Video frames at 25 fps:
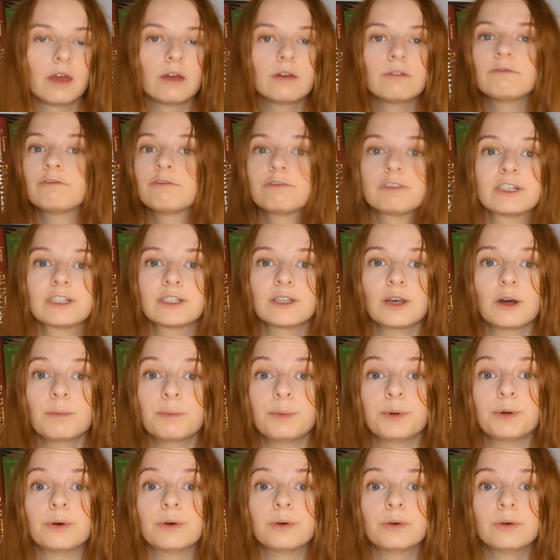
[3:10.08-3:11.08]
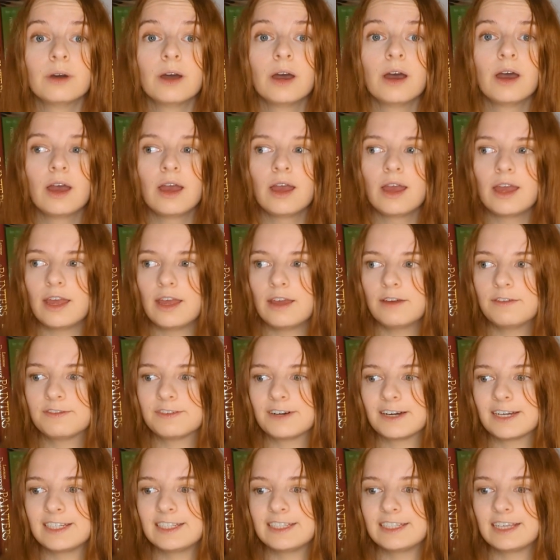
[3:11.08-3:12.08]
For example, if
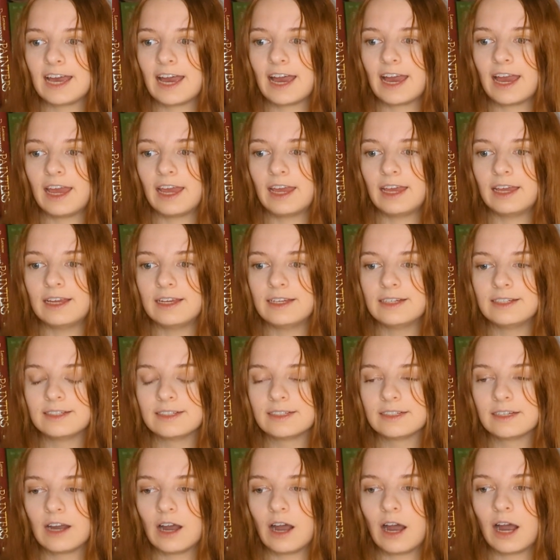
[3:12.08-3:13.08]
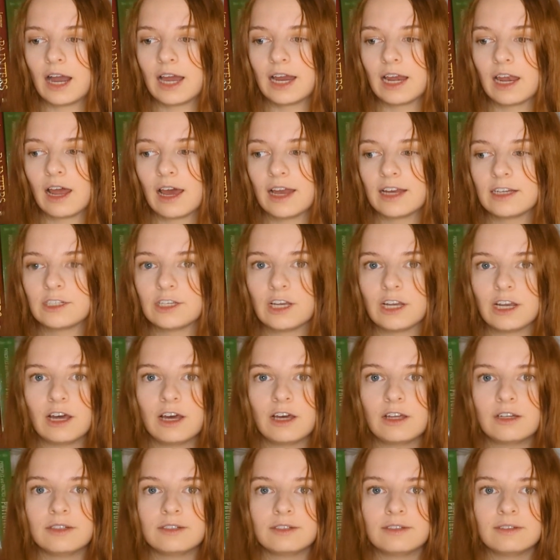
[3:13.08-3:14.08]
I say I'd like to
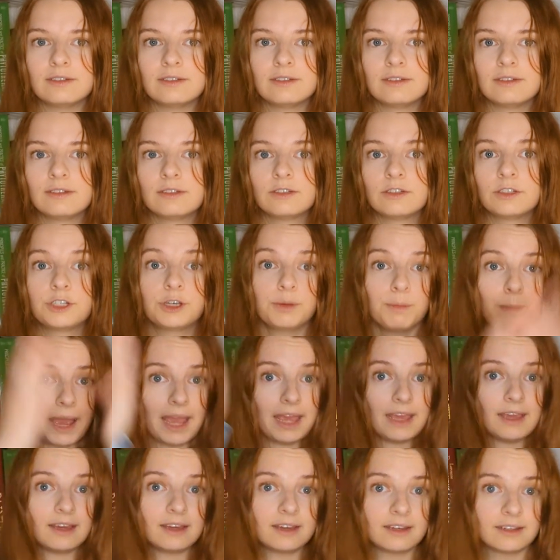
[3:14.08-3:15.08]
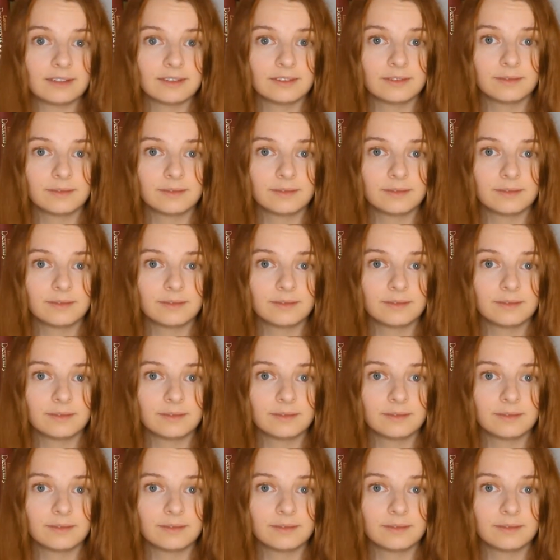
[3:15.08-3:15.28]
learn to bake.